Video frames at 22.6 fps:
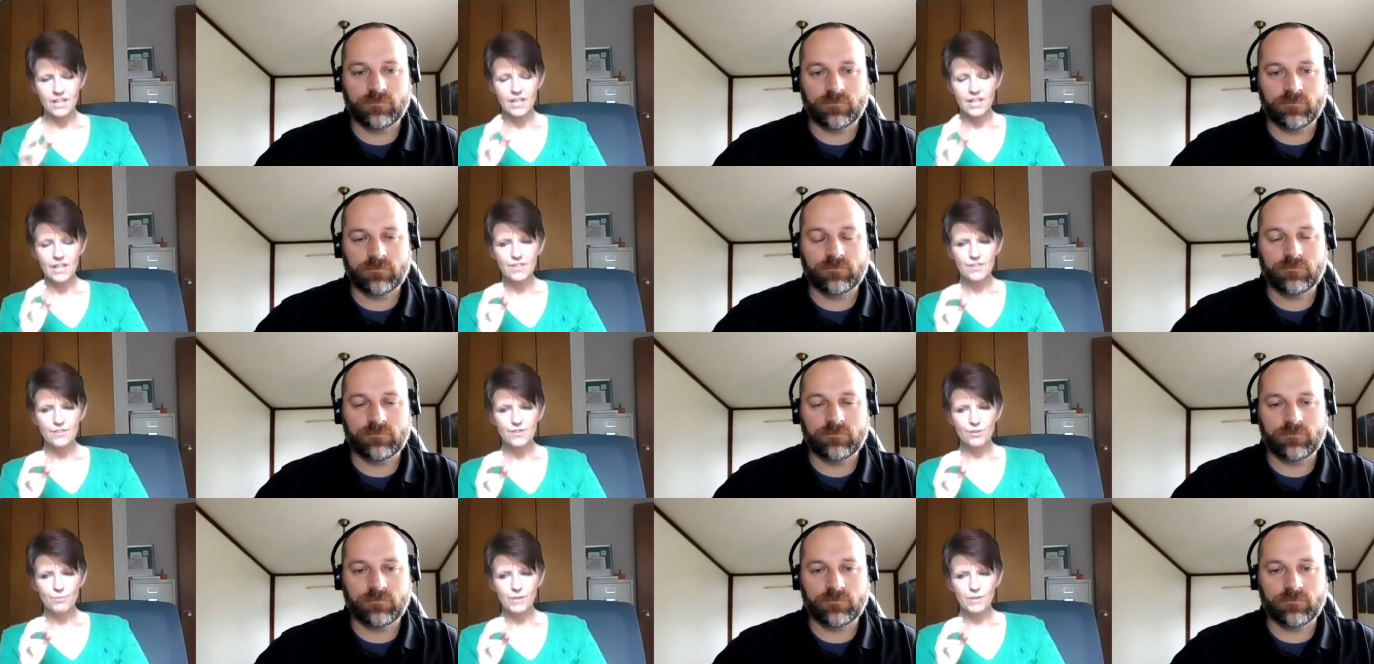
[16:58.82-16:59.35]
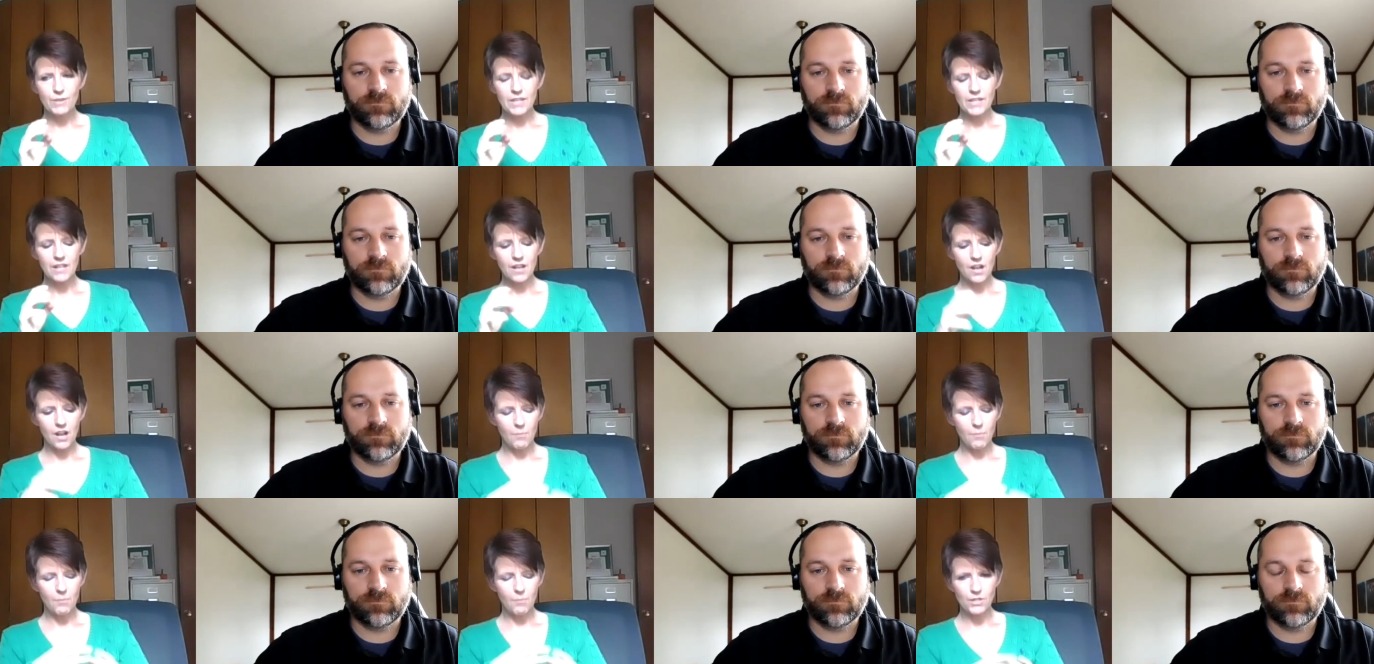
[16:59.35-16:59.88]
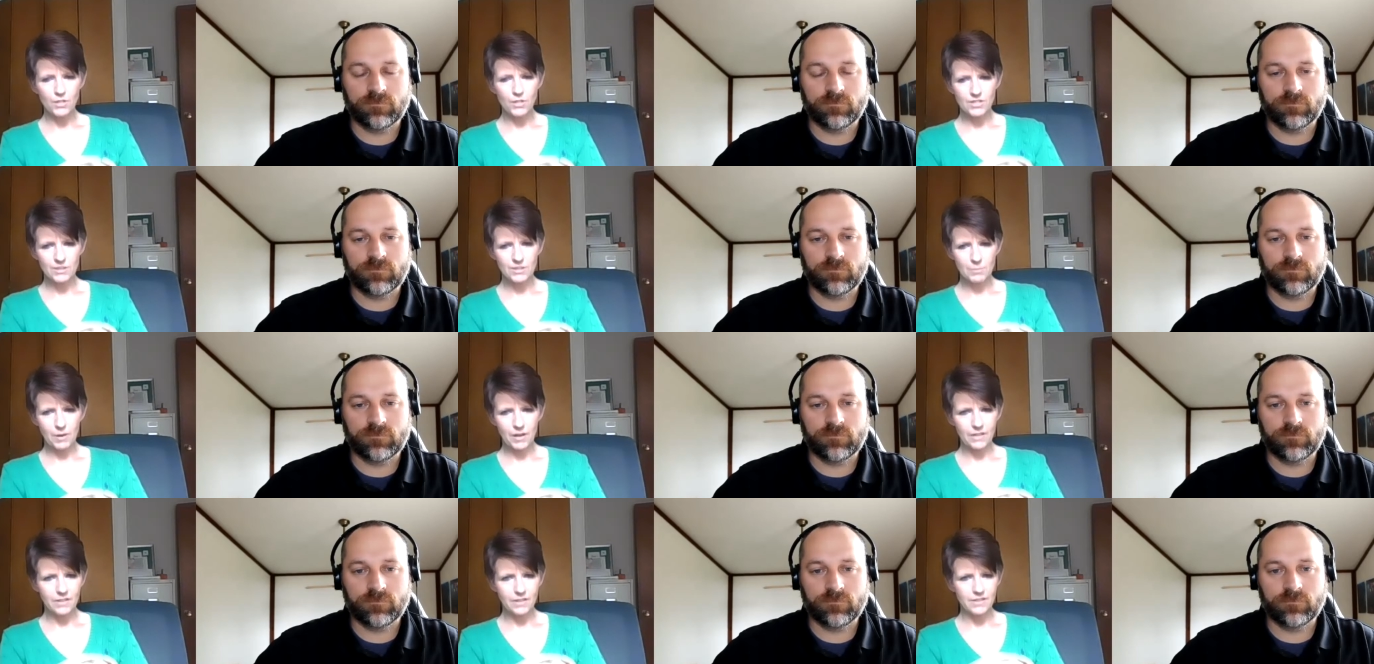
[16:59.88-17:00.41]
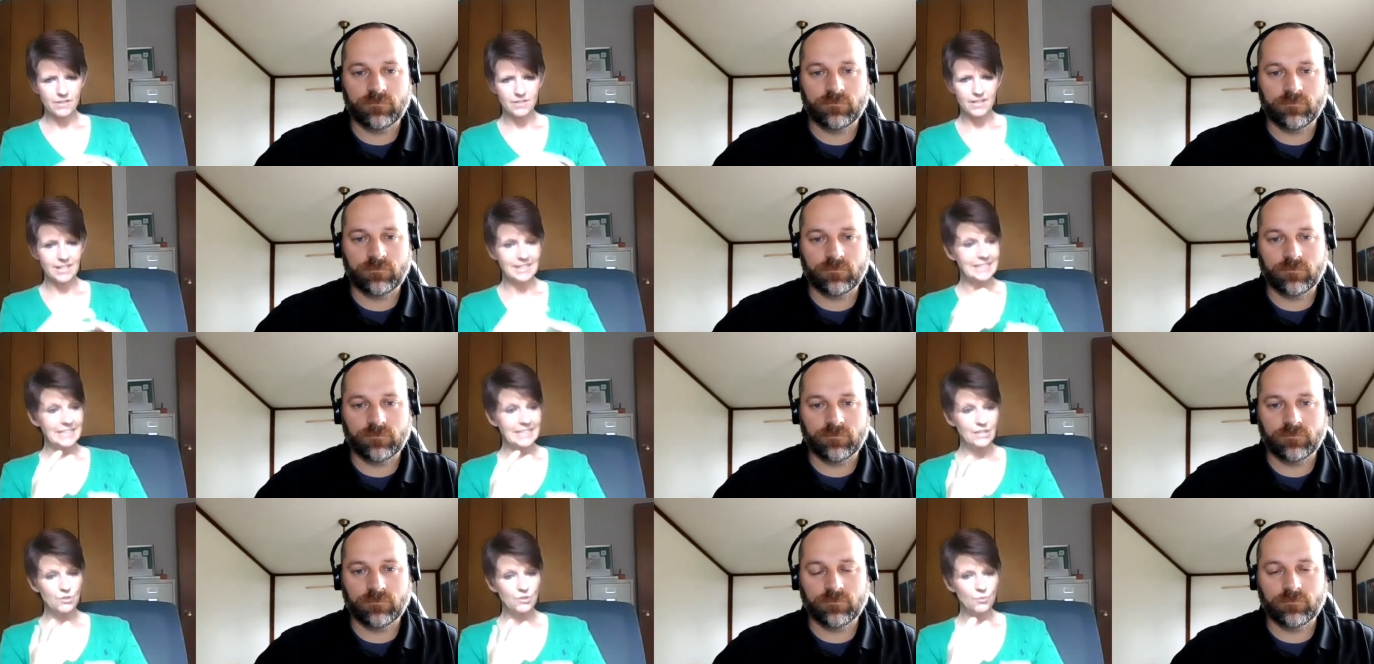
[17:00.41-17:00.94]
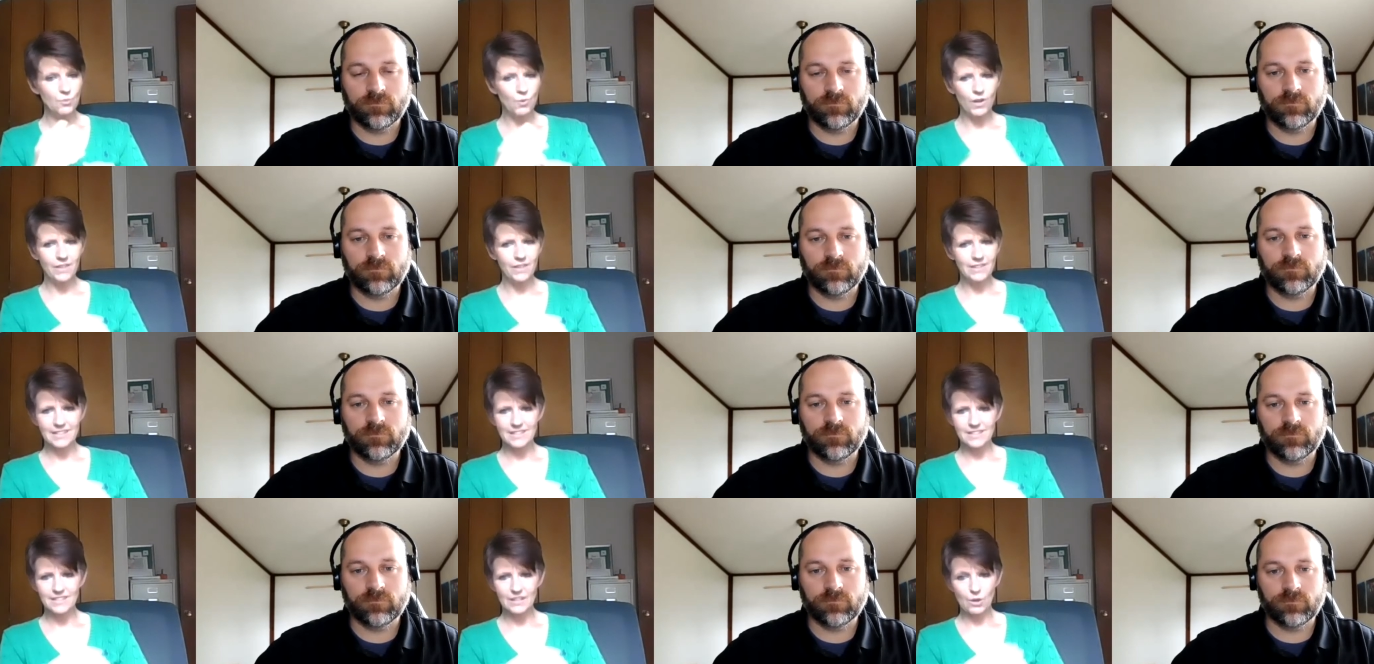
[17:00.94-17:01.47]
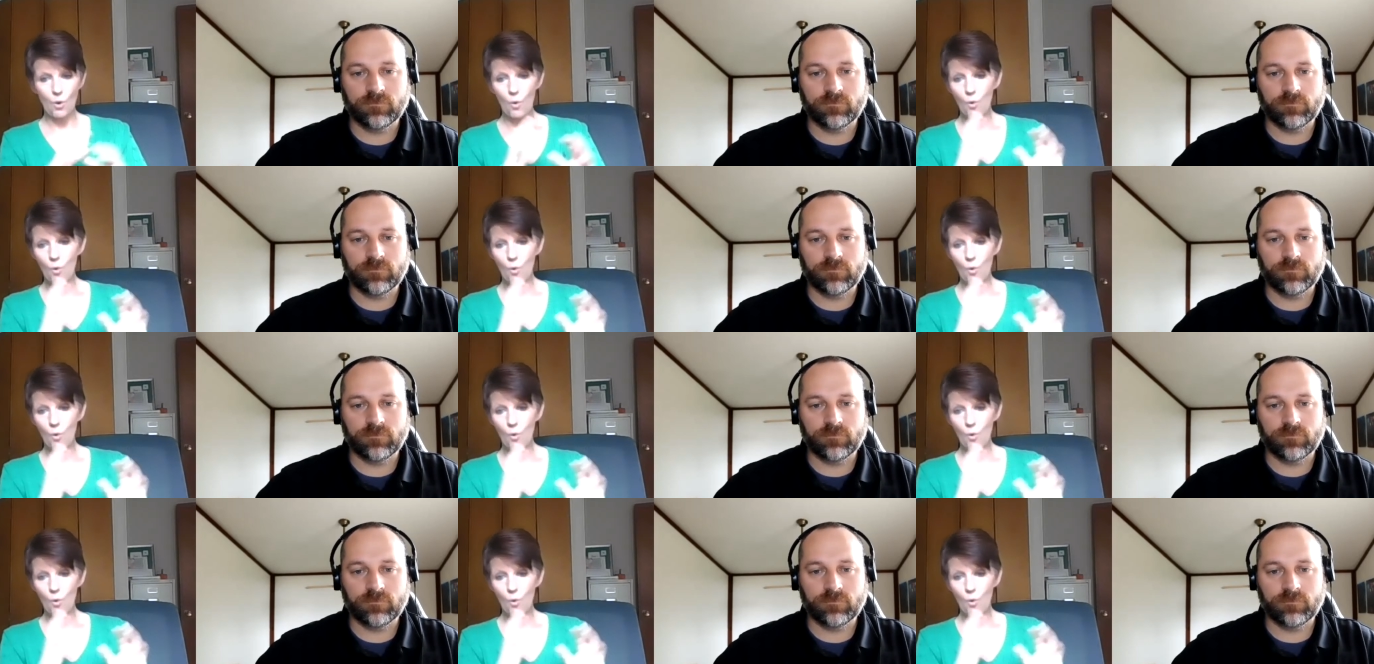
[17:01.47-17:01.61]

Speaker 1: There'll be amongst the partners at least one that's like,